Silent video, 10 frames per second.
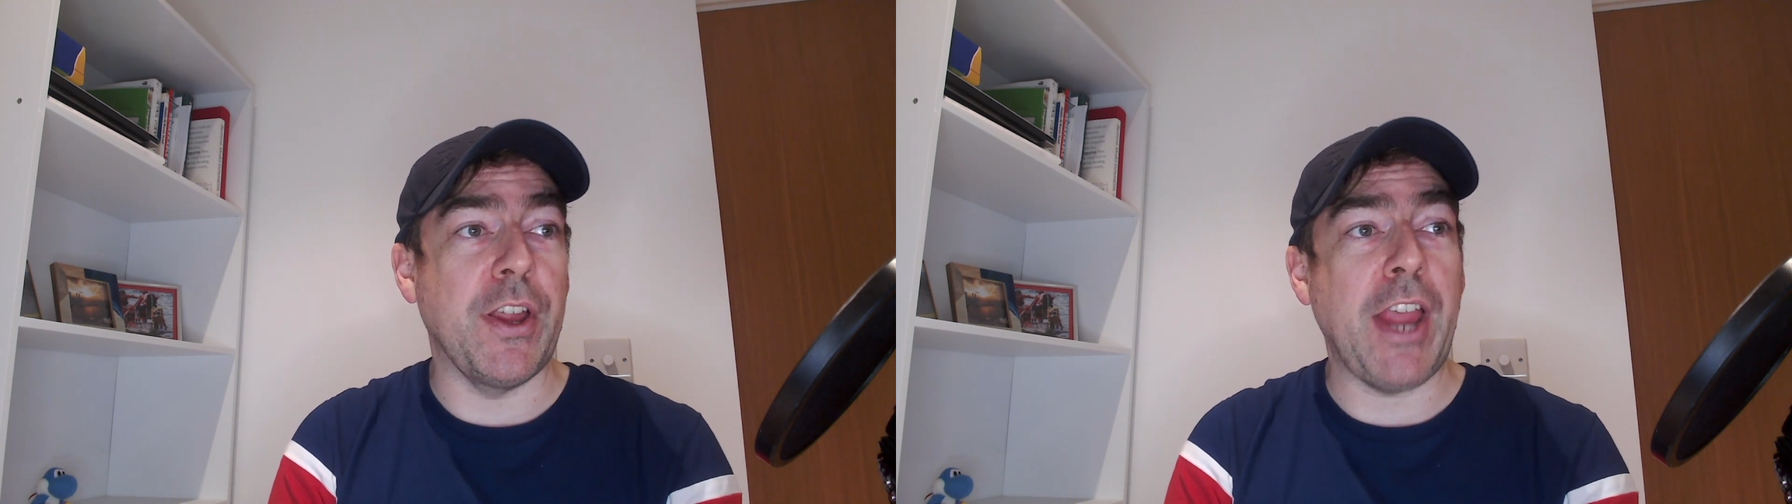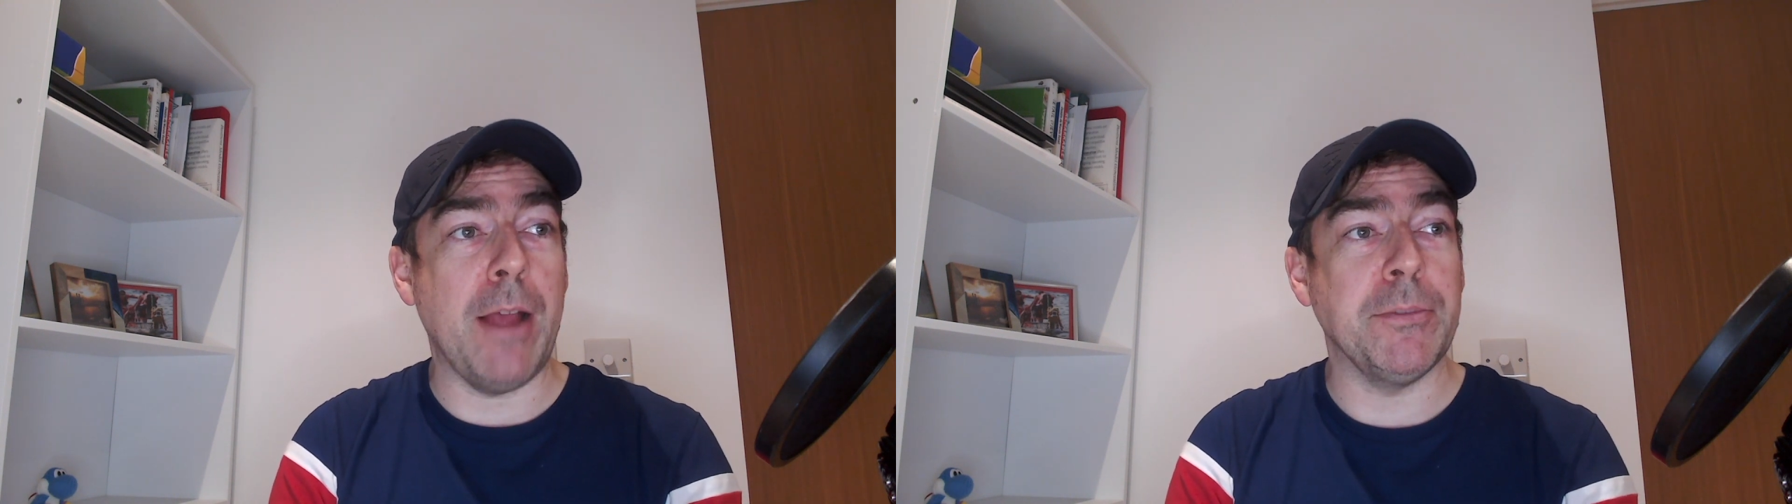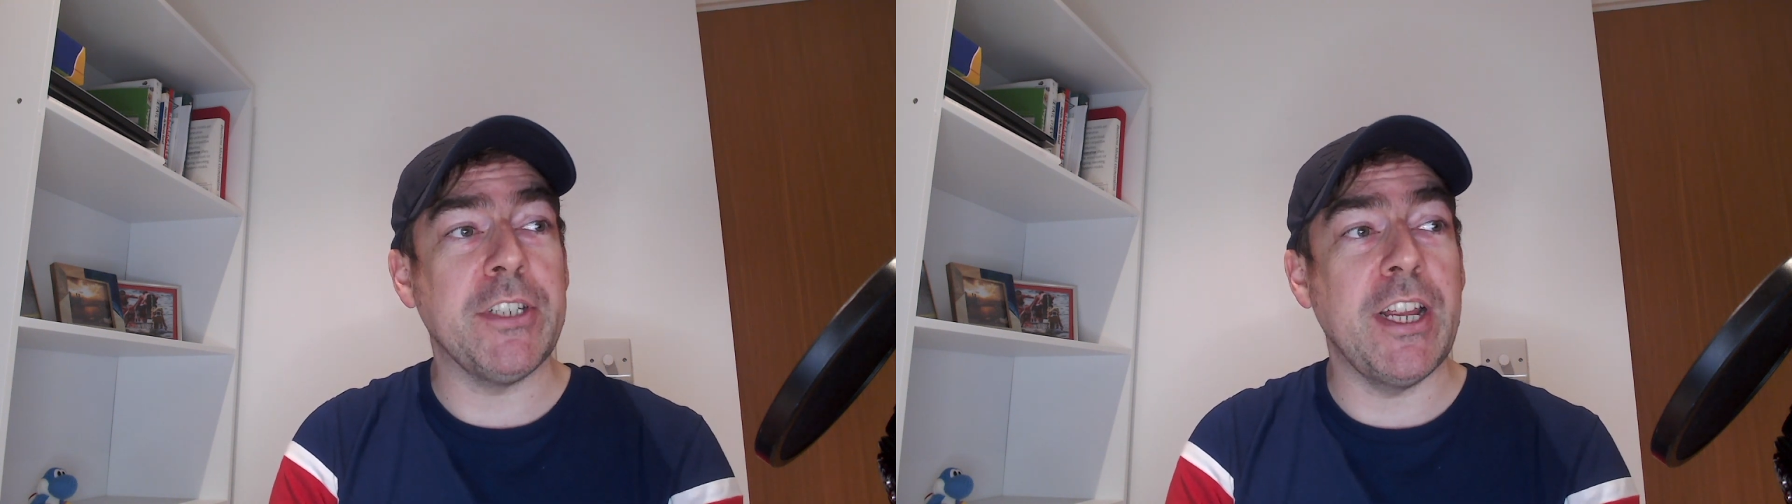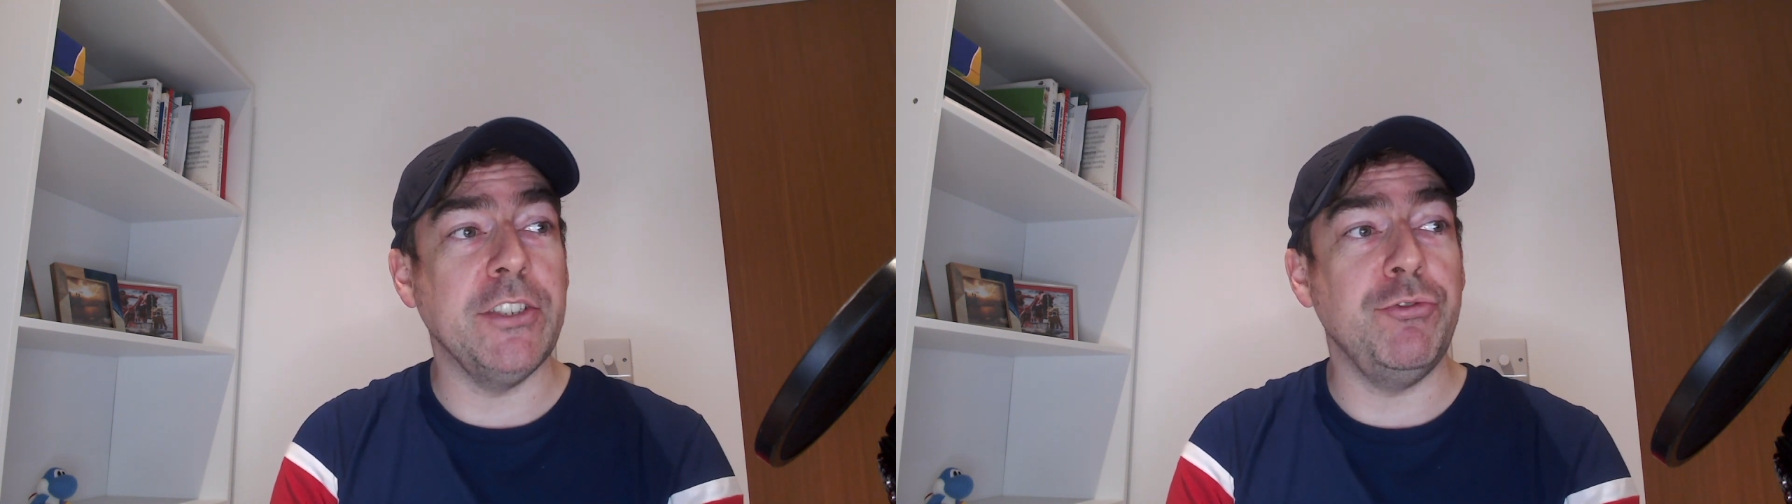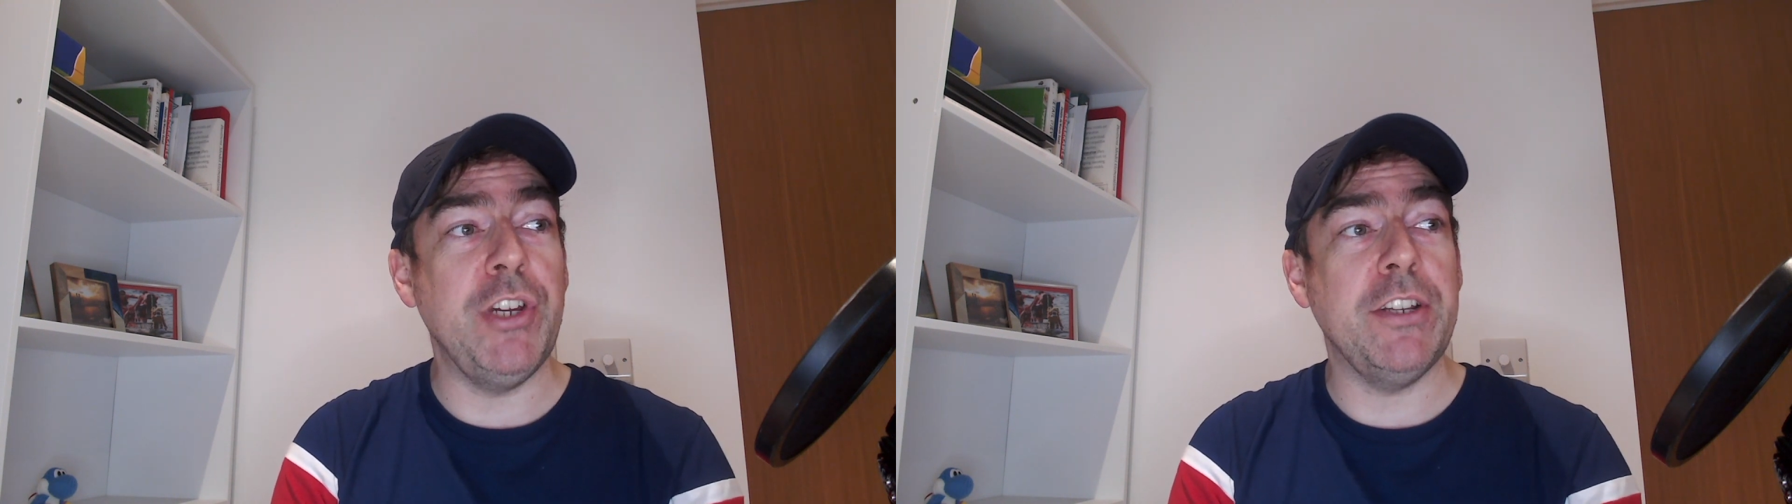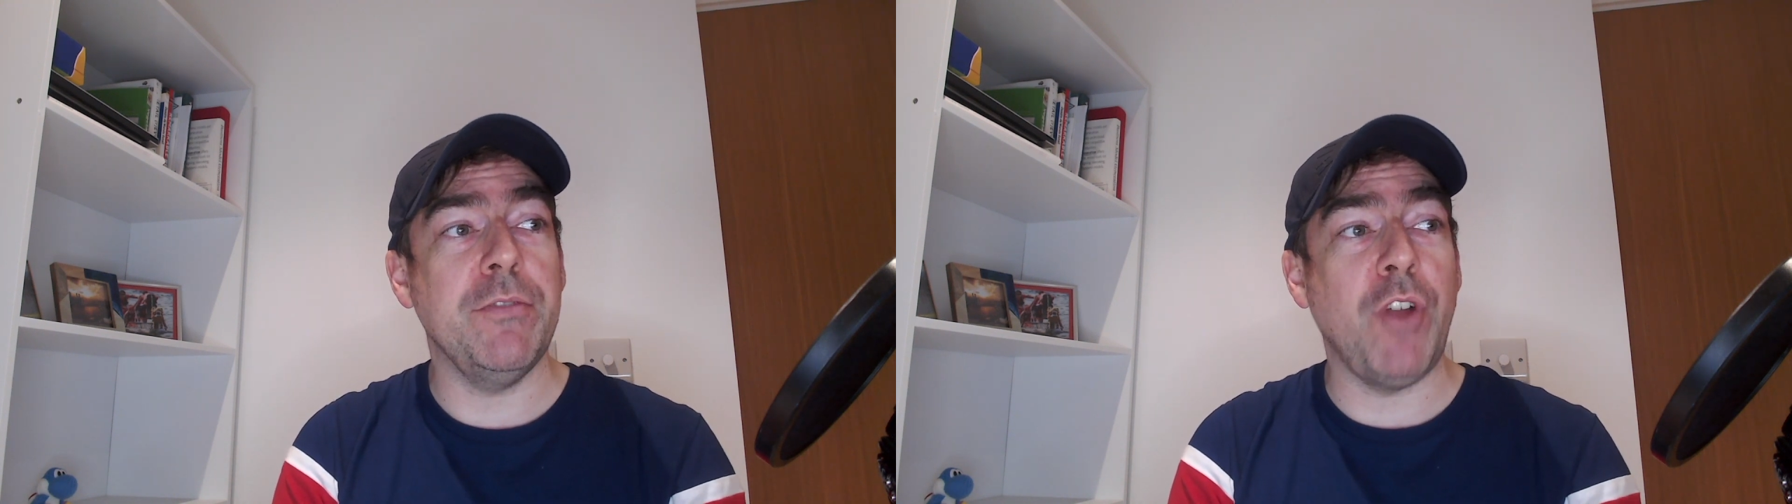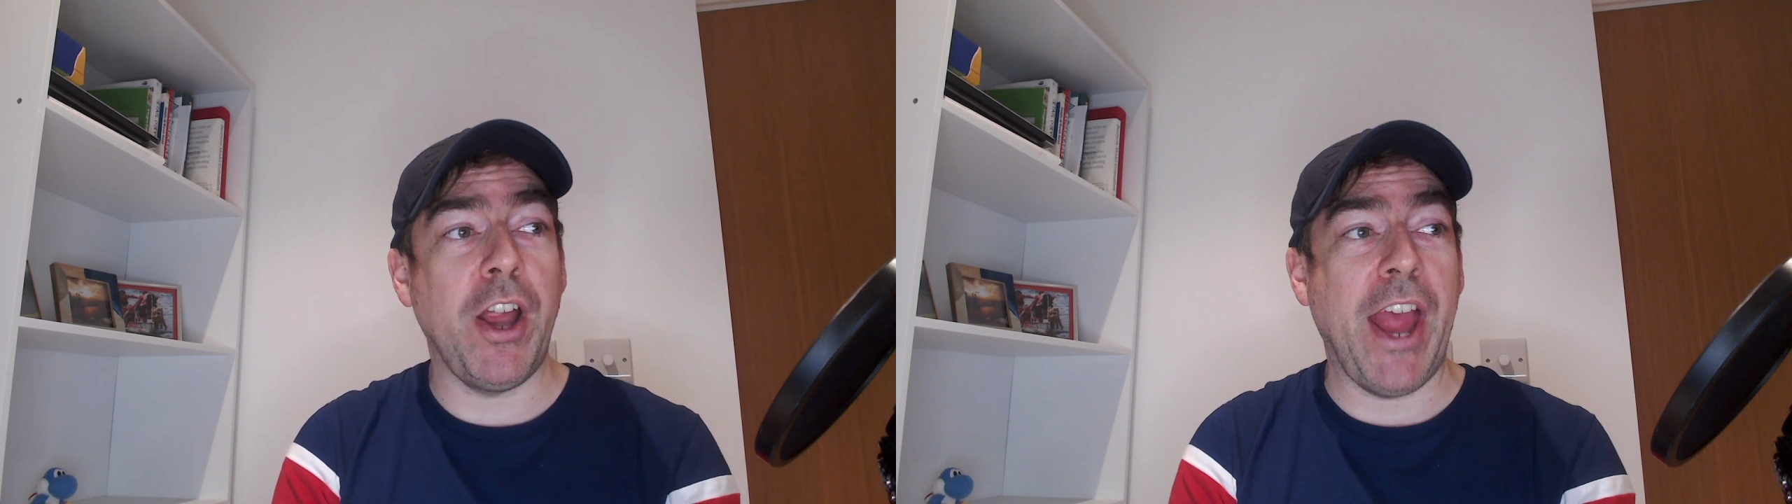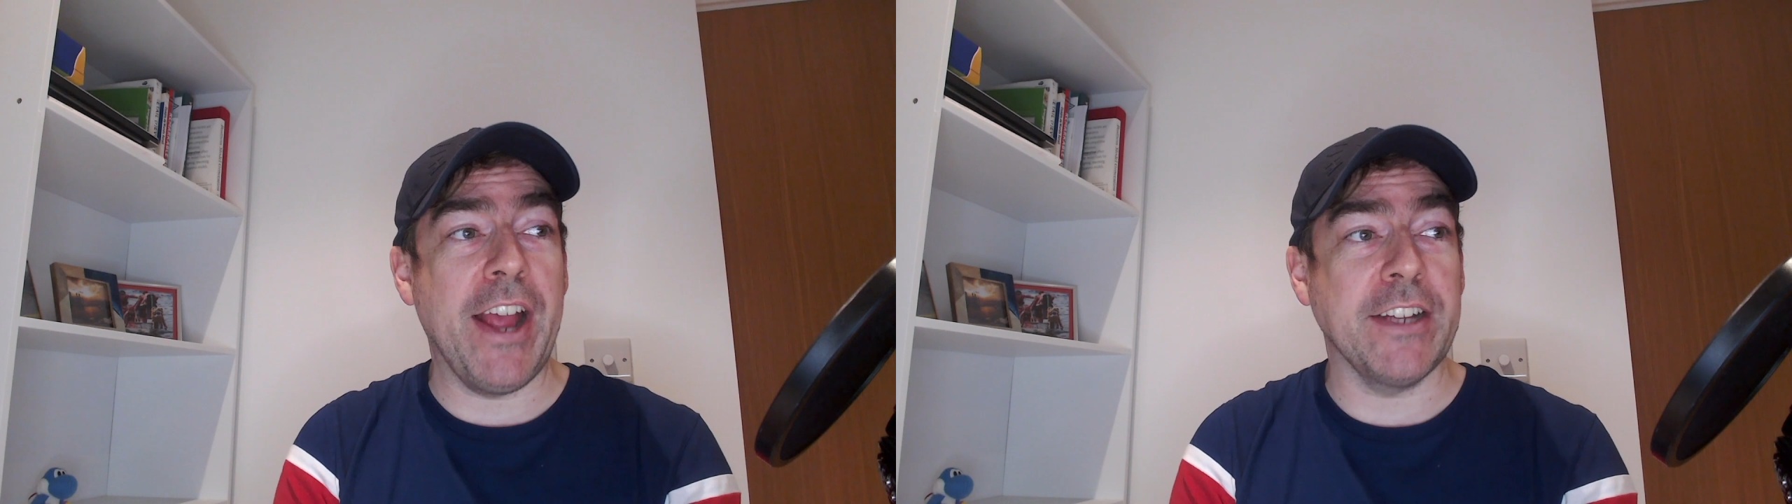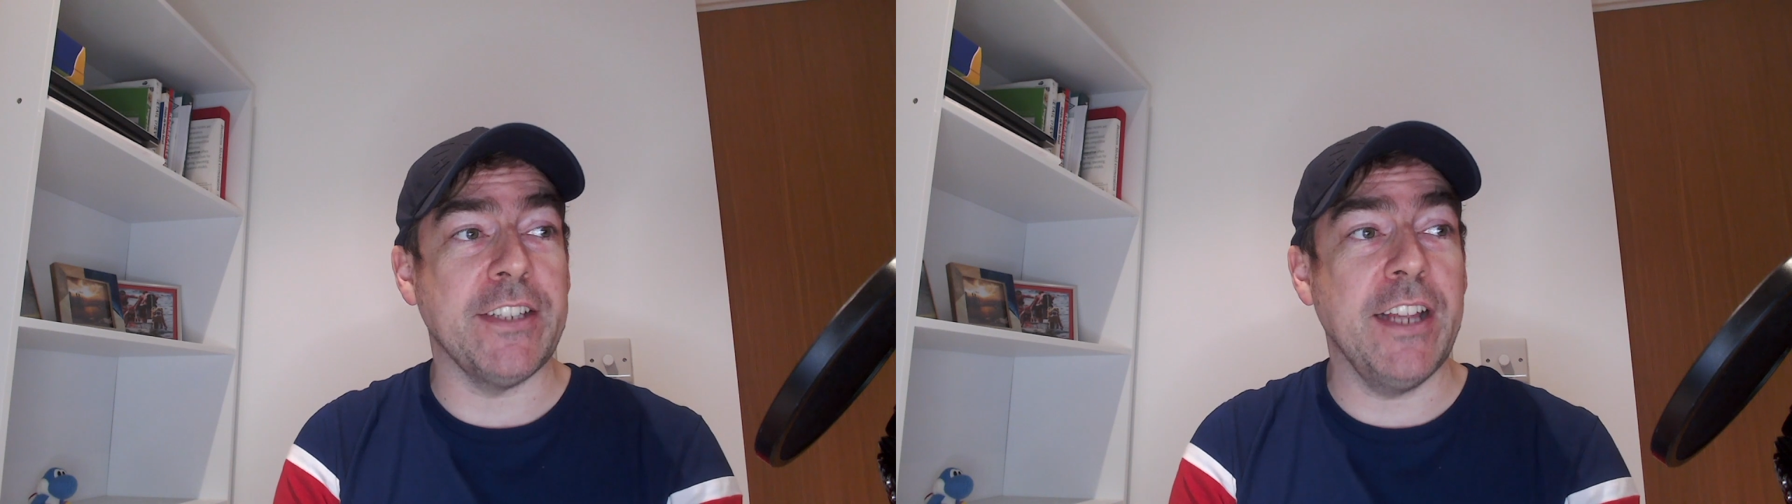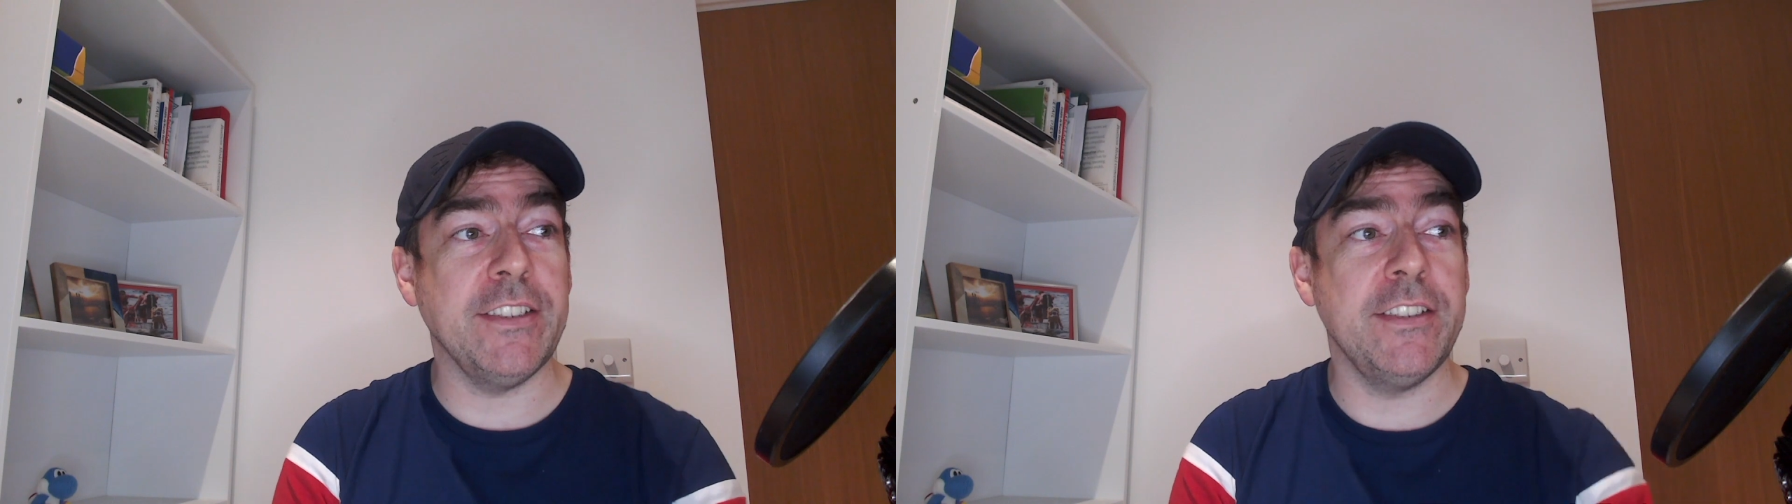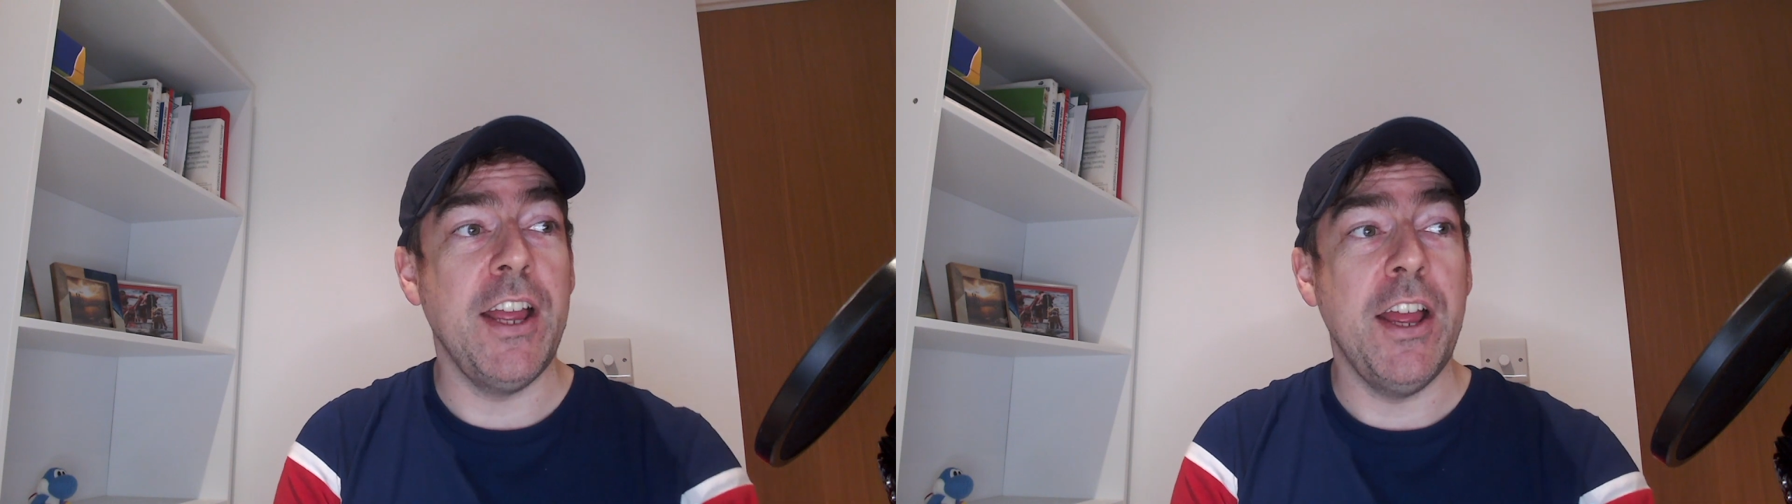encapsulates read and write access